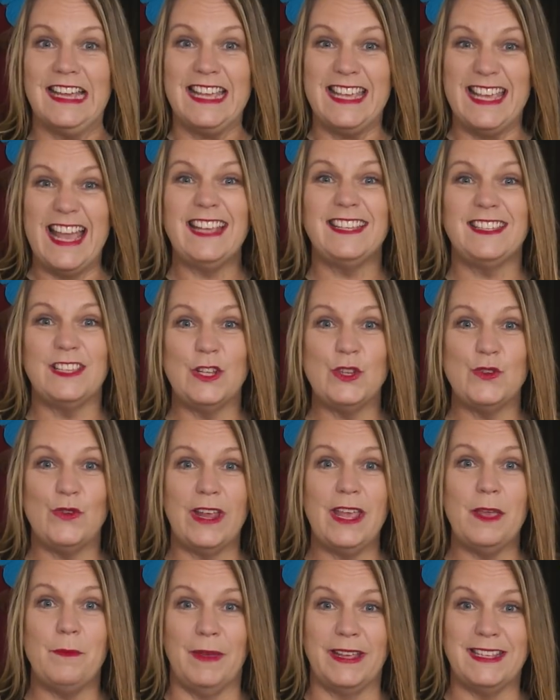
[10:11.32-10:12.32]
Yes, the
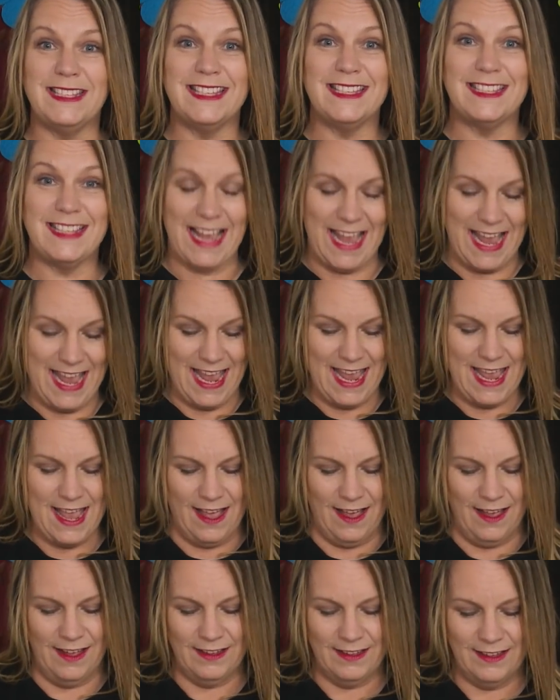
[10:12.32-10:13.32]
tricky bit is
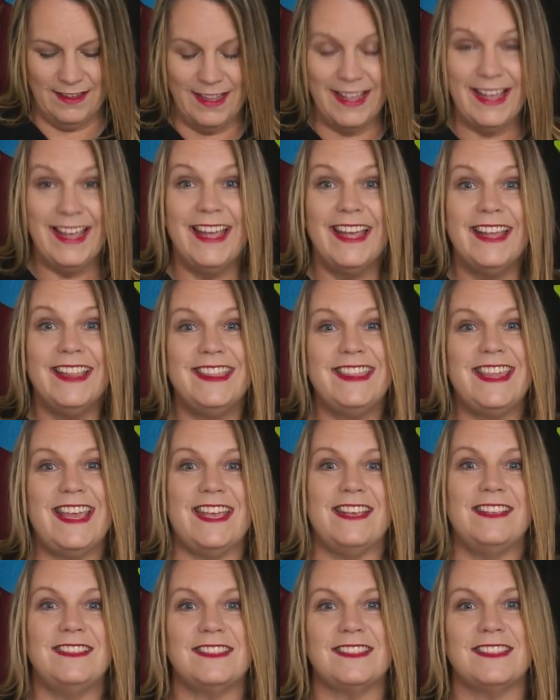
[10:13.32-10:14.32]
here.
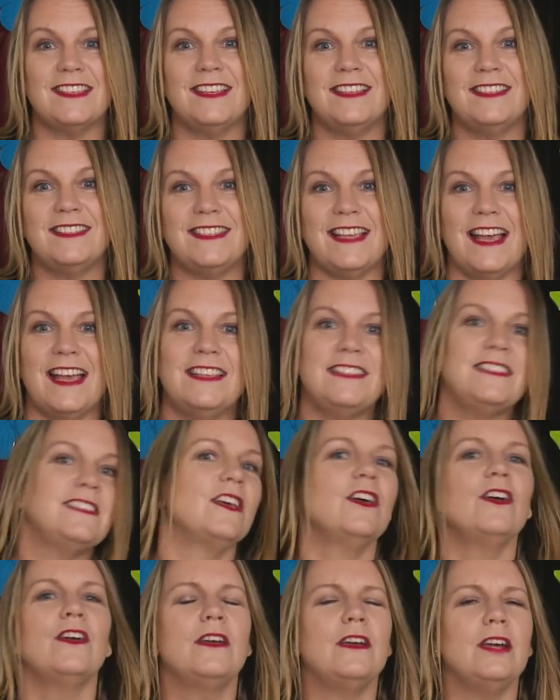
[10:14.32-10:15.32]
This says
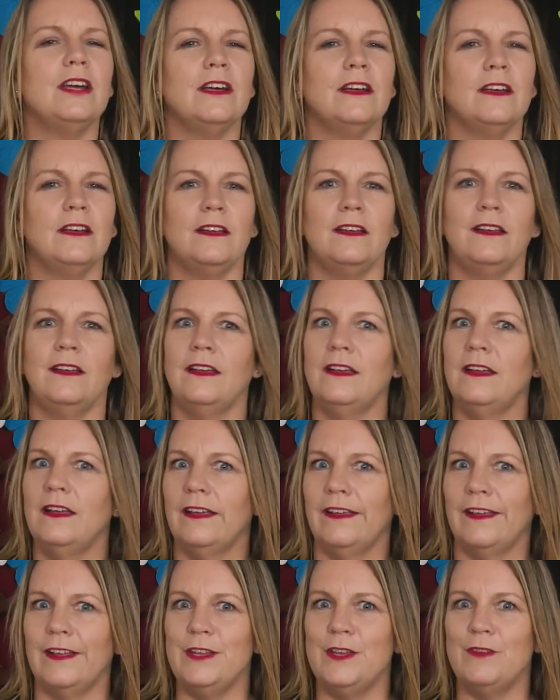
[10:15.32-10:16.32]
k.
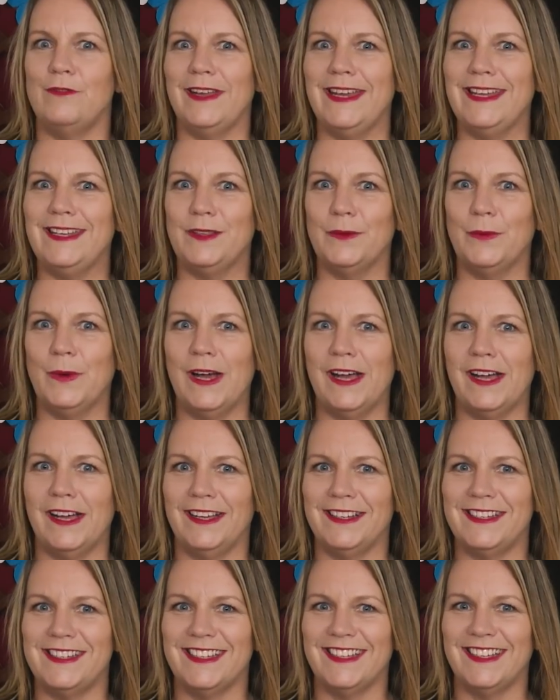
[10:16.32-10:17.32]
Can you read the
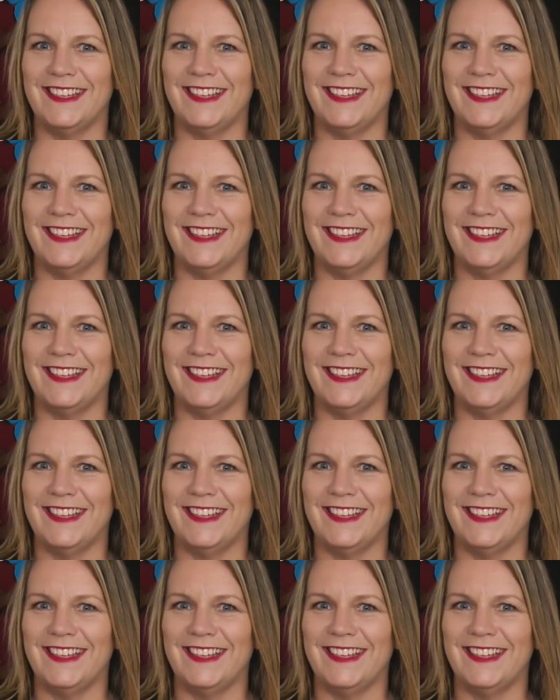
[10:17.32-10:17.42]
word?